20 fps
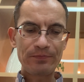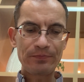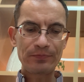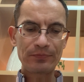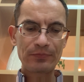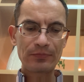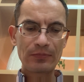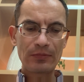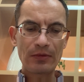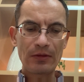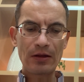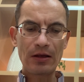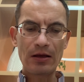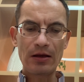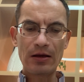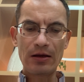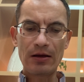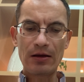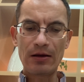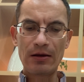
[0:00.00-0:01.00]

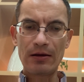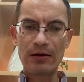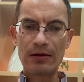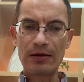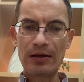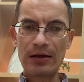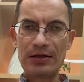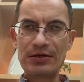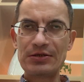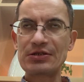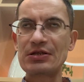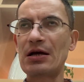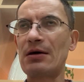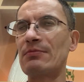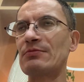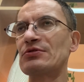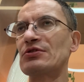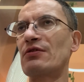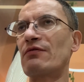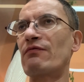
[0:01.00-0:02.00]
in
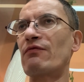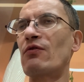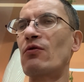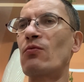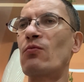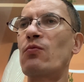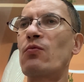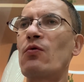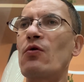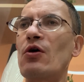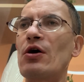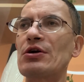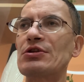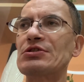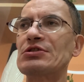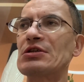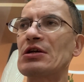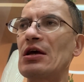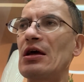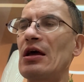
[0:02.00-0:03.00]
terms of
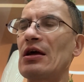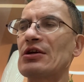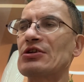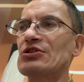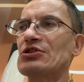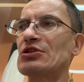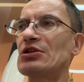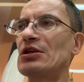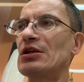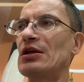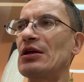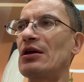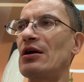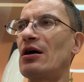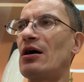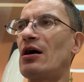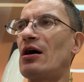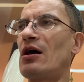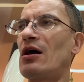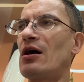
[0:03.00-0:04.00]
what actually
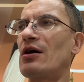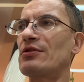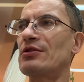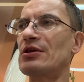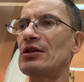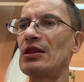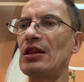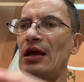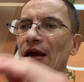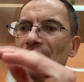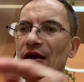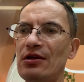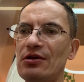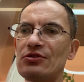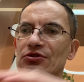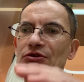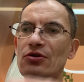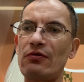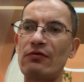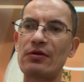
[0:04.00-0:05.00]
are the
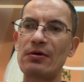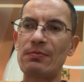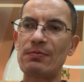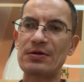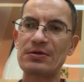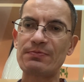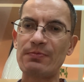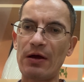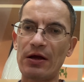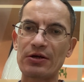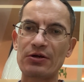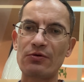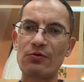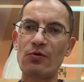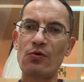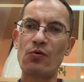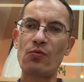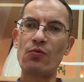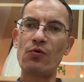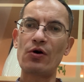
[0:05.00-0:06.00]
layers of the perspective,
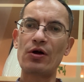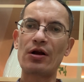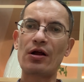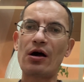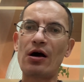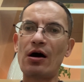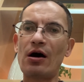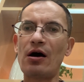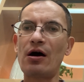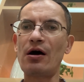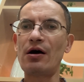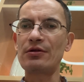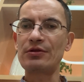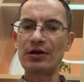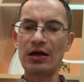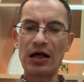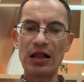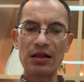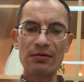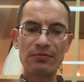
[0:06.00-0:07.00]
what are
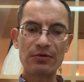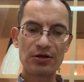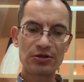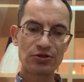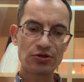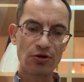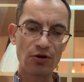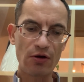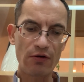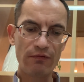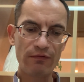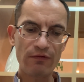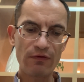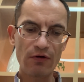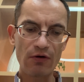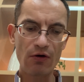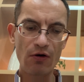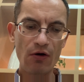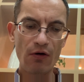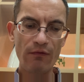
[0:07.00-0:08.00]
the elements of
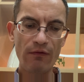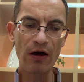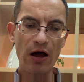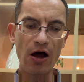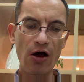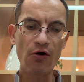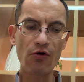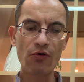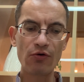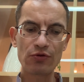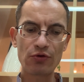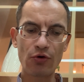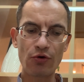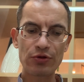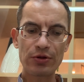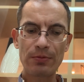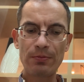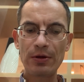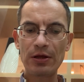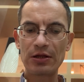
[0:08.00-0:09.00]
how it
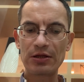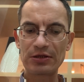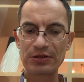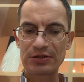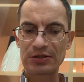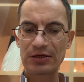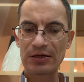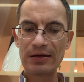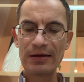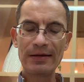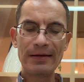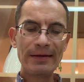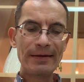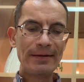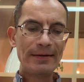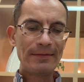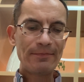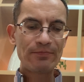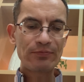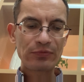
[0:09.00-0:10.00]
also builds
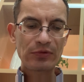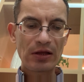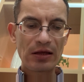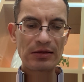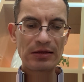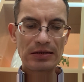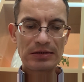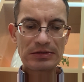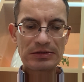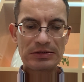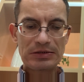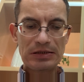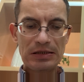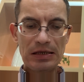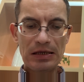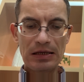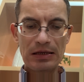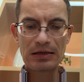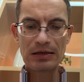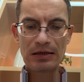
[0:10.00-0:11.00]
that
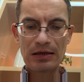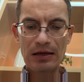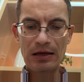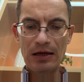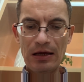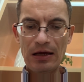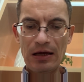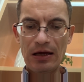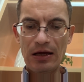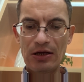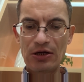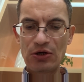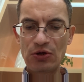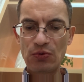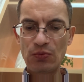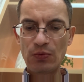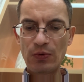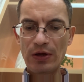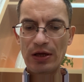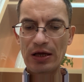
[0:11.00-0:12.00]
scene, and
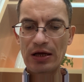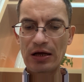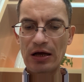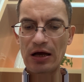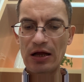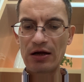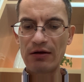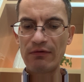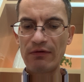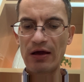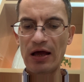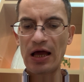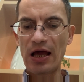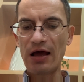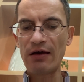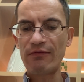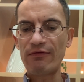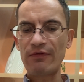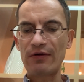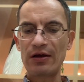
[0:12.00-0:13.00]
we kind of
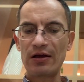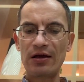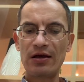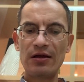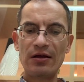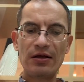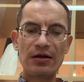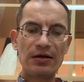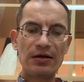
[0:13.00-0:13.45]
have a